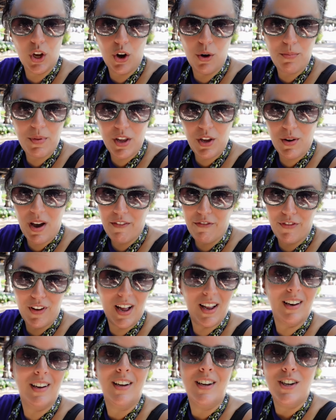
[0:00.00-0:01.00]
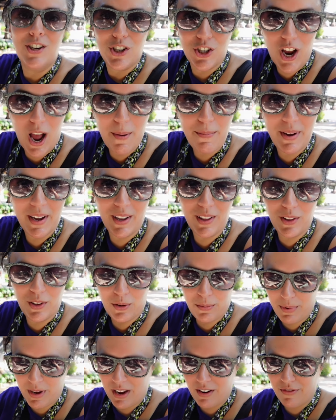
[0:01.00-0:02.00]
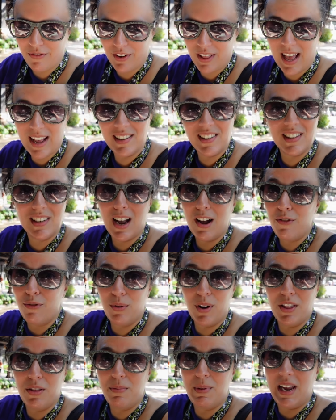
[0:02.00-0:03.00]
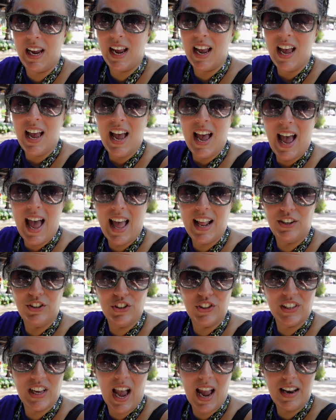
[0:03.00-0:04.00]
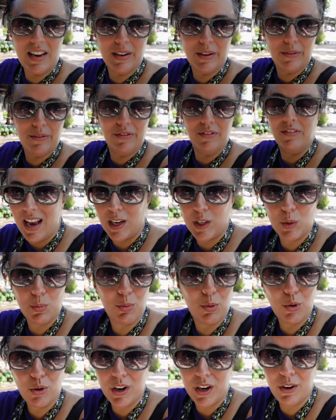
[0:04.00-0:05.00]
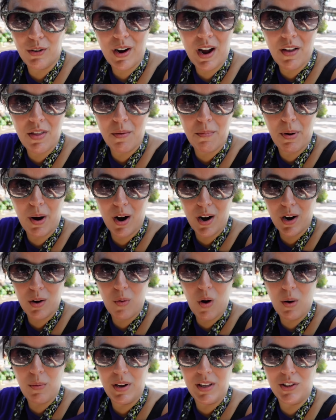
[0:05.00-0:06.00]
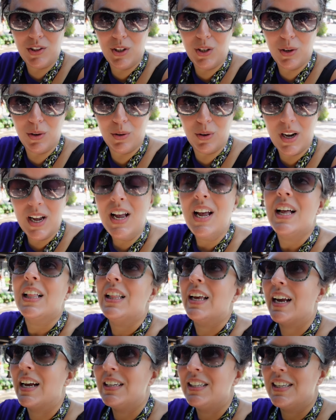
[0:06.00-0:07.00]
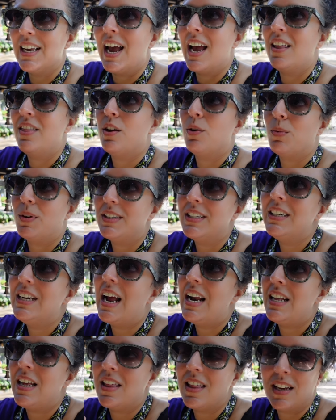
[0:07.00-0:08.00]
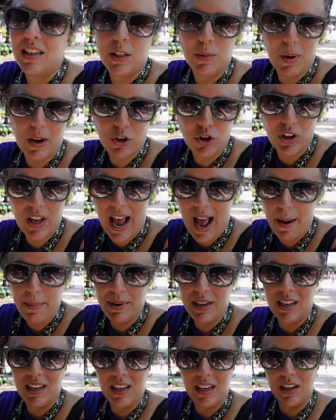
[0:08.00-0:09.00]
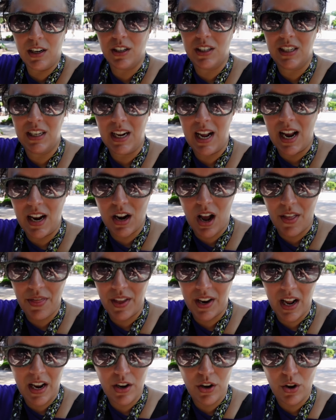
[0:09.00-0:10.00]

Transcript: I hope that you have fun shopping a little bit for that stuff with me and just kind of exploring around the park while we do. Like I said, there wasn't anything special happening here today, not that I